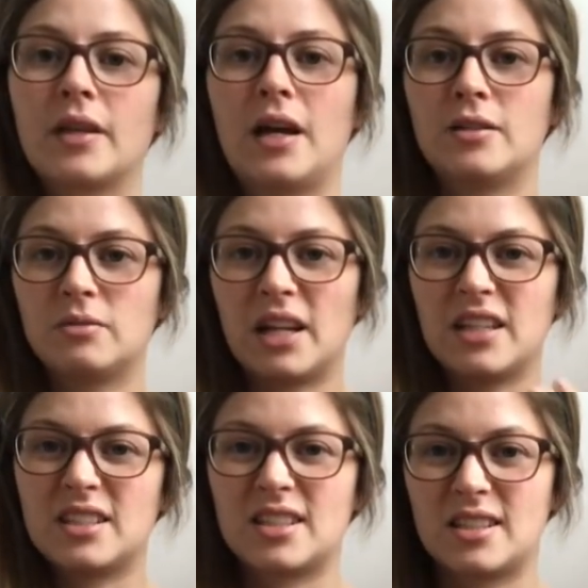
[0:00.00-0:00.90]
I don't
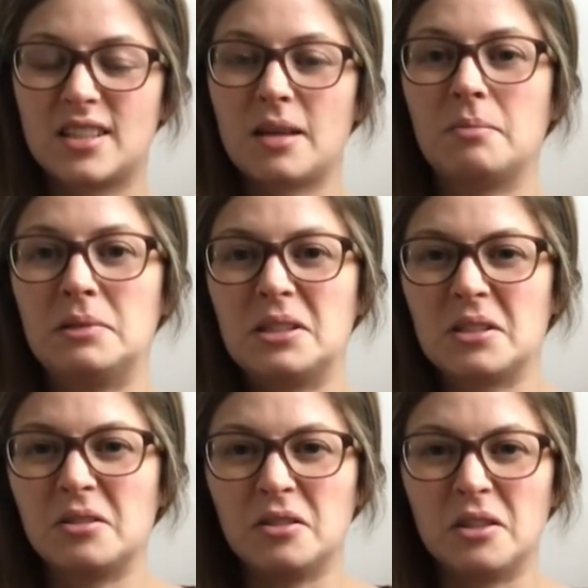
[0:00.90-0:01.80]
like something
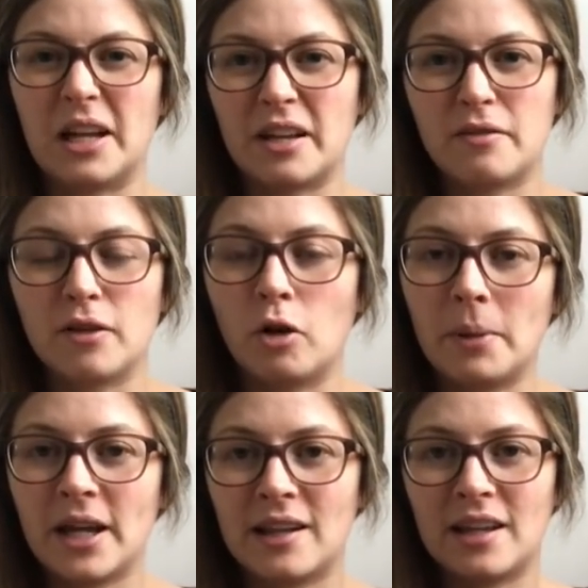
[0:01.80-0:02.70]
too like
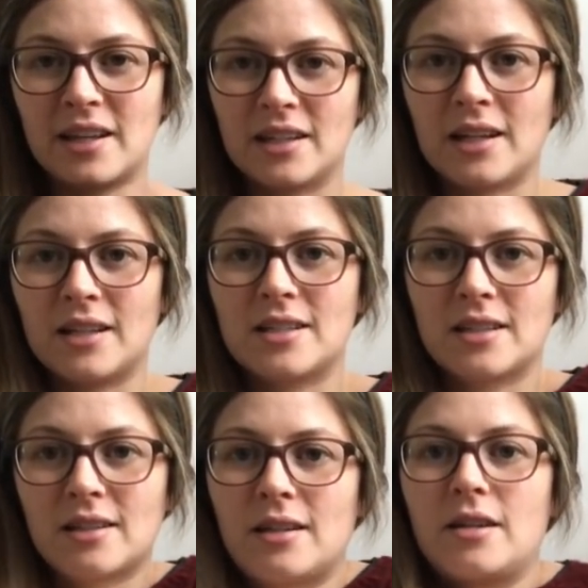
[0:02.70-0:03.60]
floppy. I like it nice
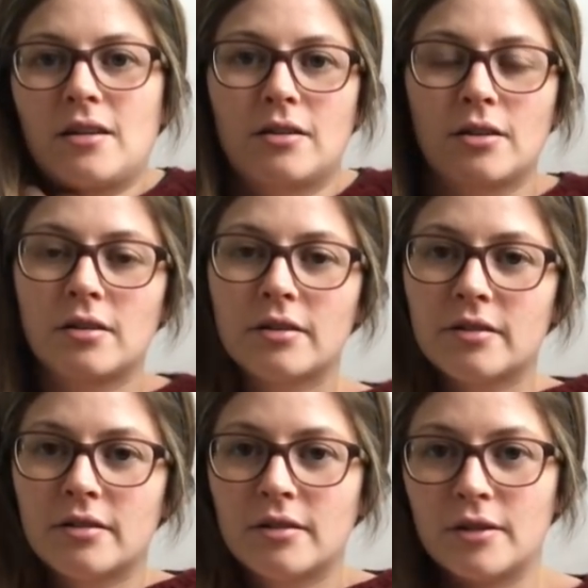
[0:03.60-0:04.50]
and like
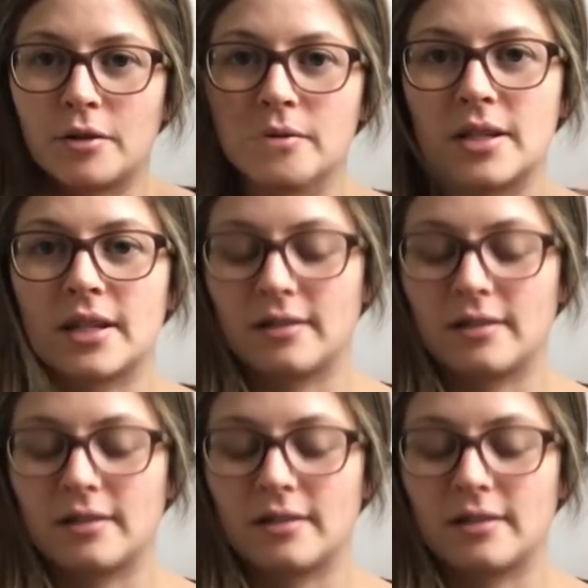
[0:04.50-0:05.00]
cozy.